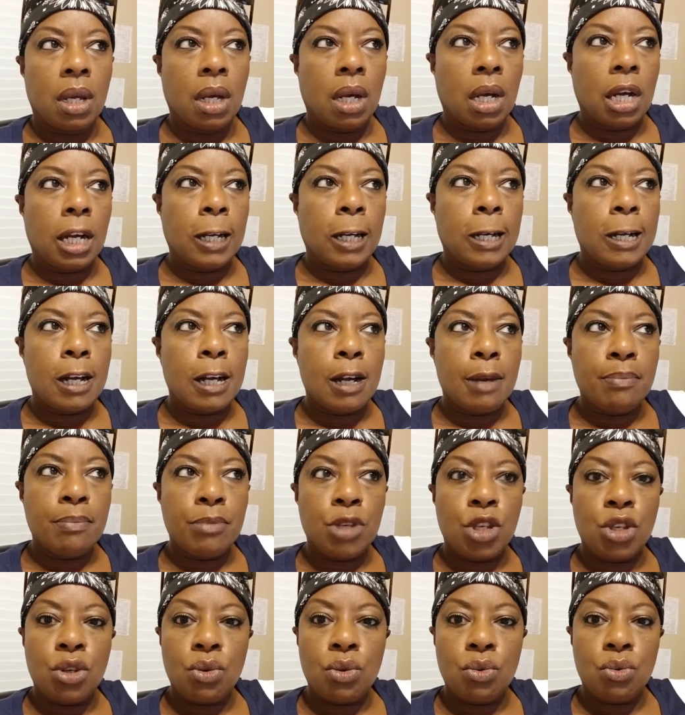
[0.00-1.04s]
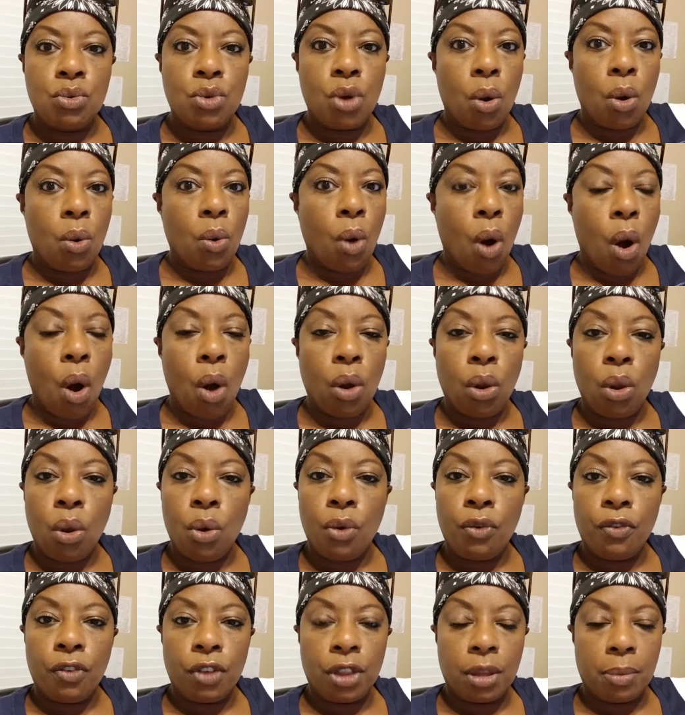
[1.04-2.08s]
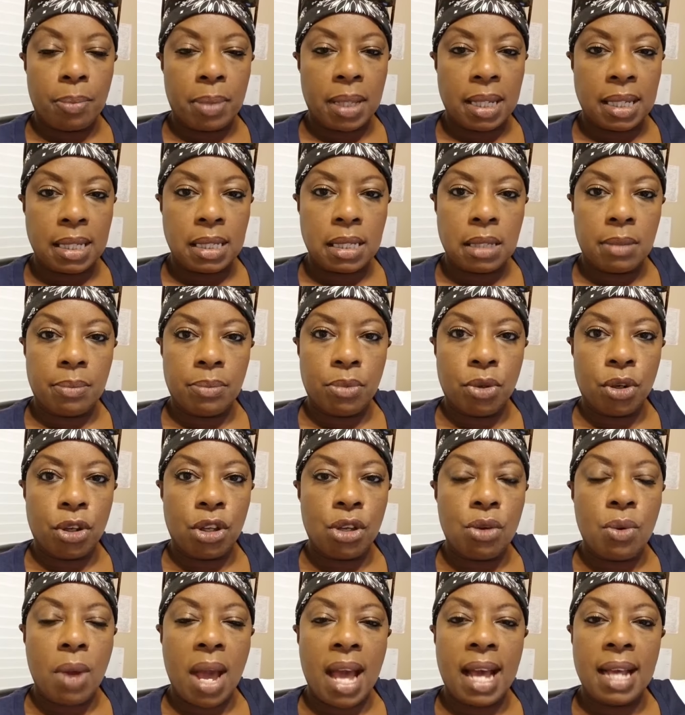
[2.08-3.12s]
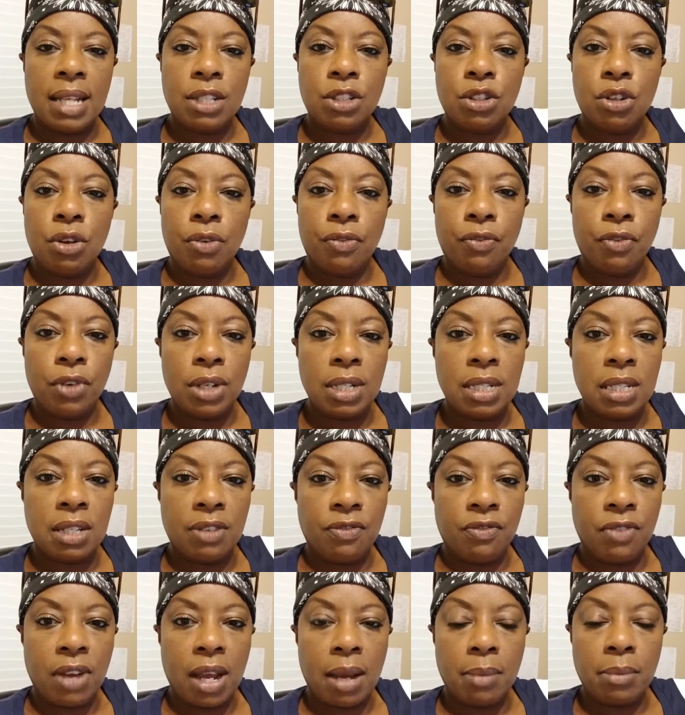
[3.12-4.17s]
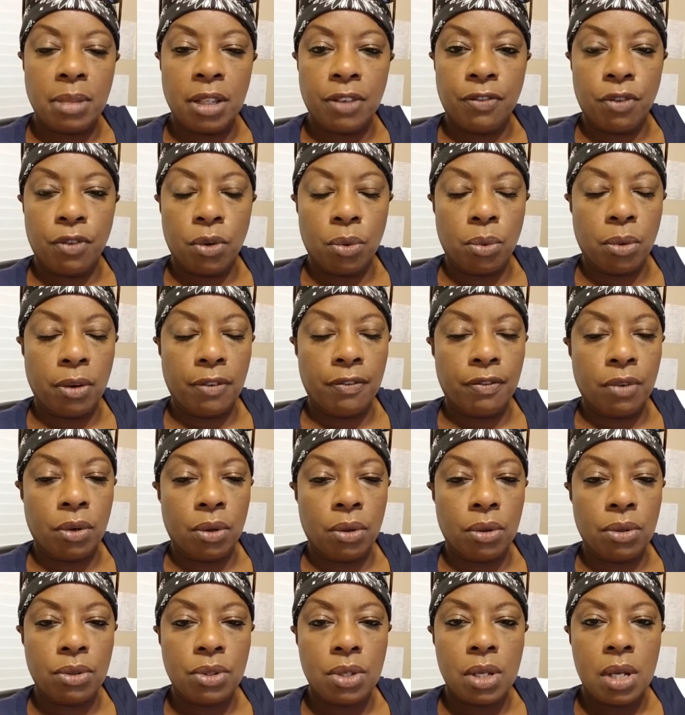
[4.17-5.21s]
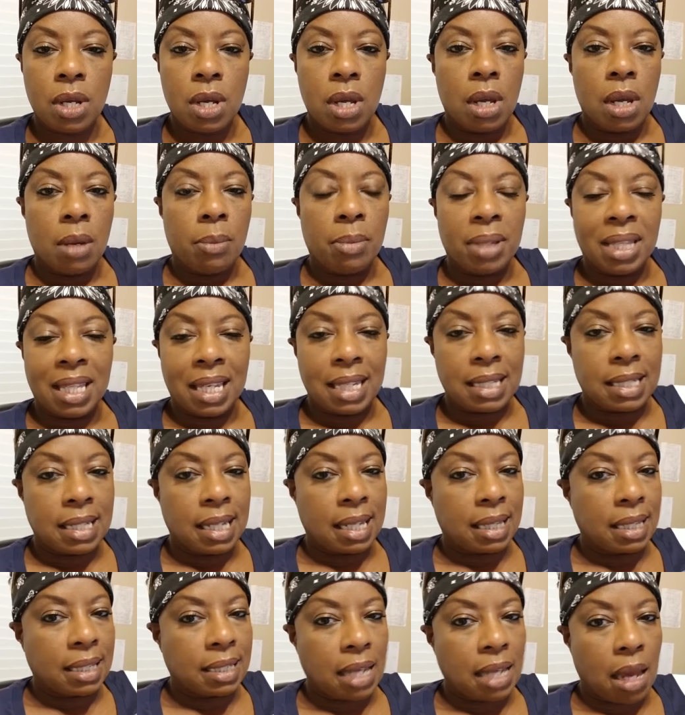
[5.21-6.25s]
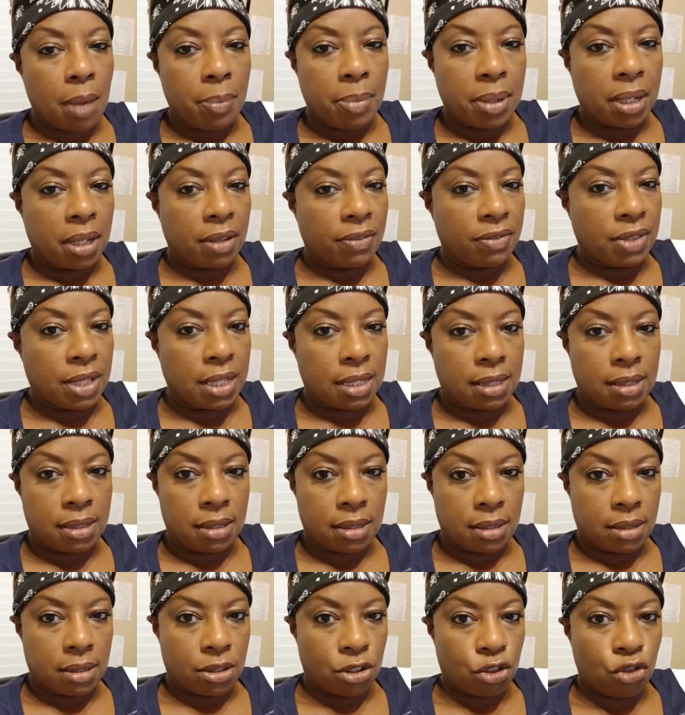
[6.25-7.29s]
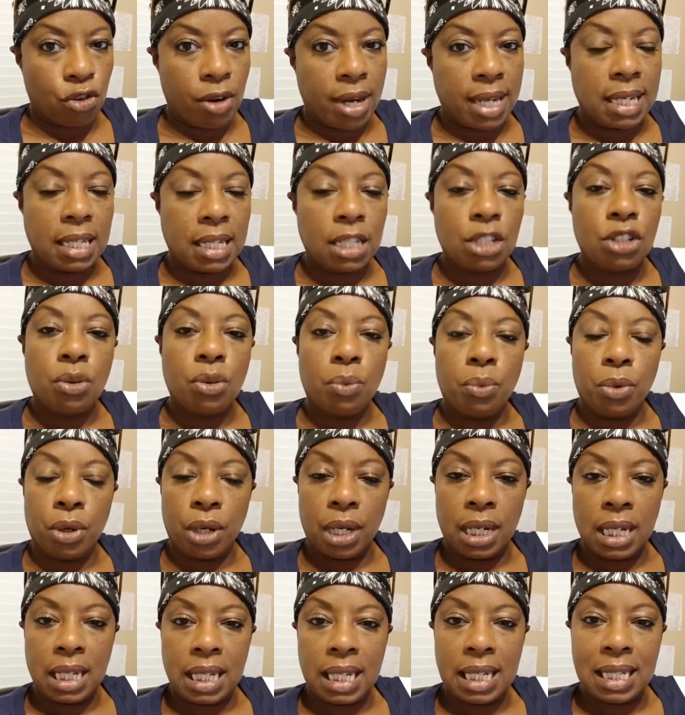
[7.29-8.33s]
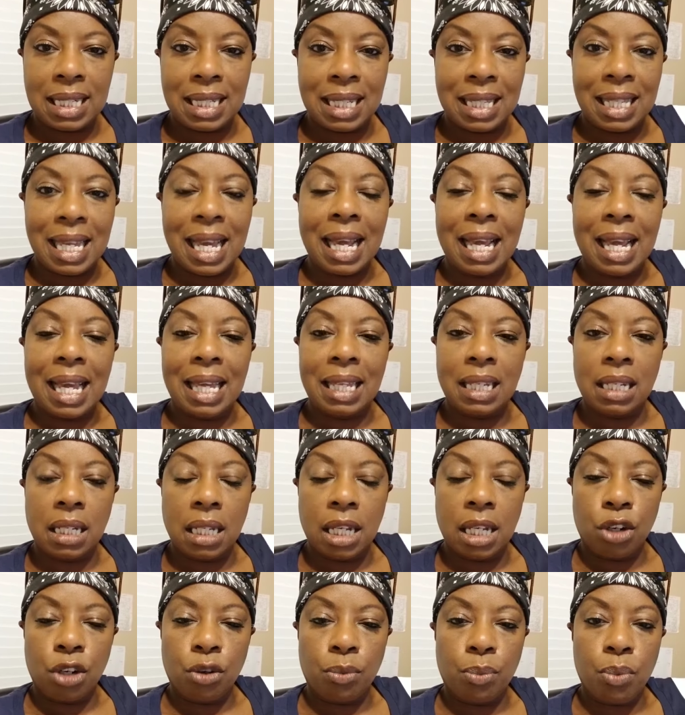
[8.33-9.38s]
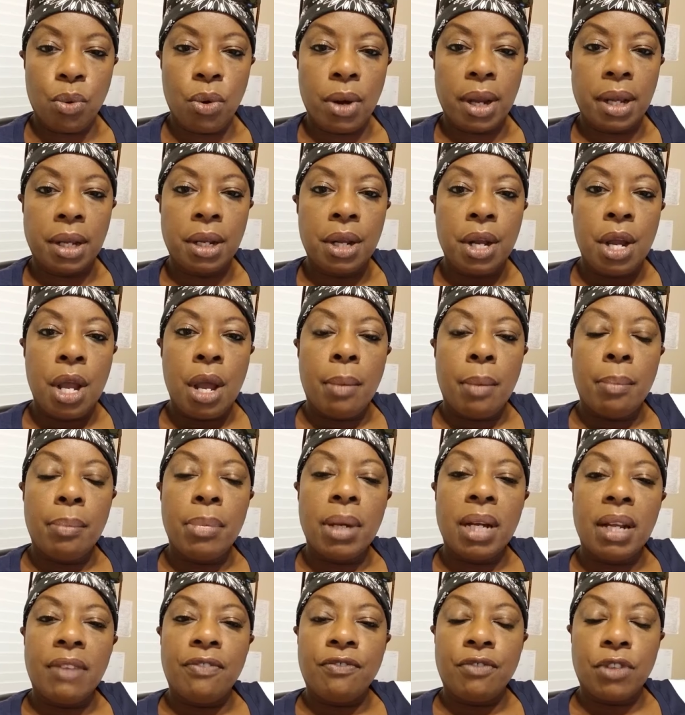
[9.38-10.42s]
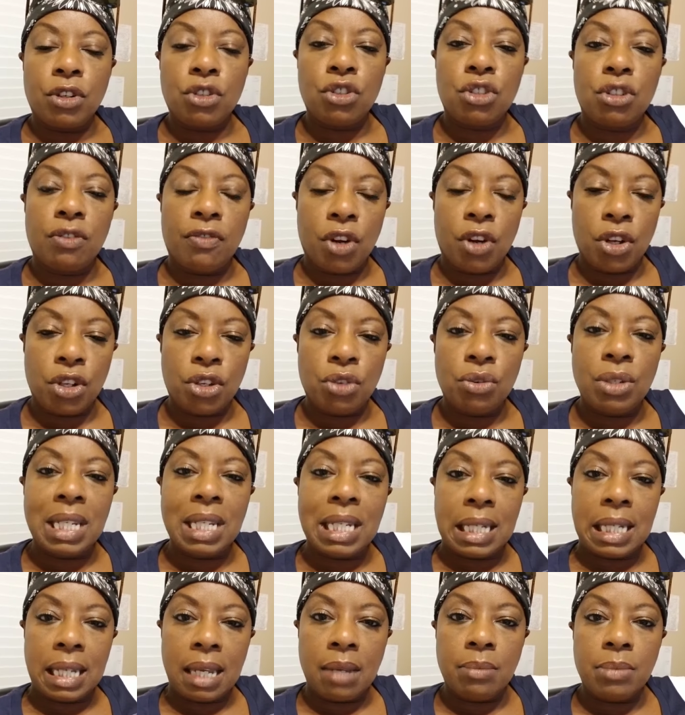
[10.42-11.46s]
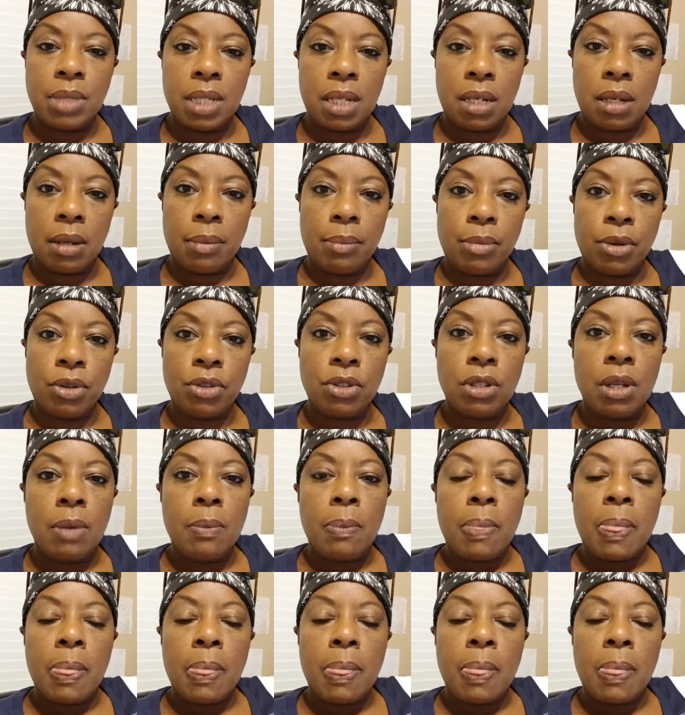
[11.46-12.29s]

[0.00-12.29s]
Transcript: You go all over the place and book. You ask your friends and family for referrals. But that's not the topic of this training. So we're going to get to that at a later point. But first of all, you need names and numbers.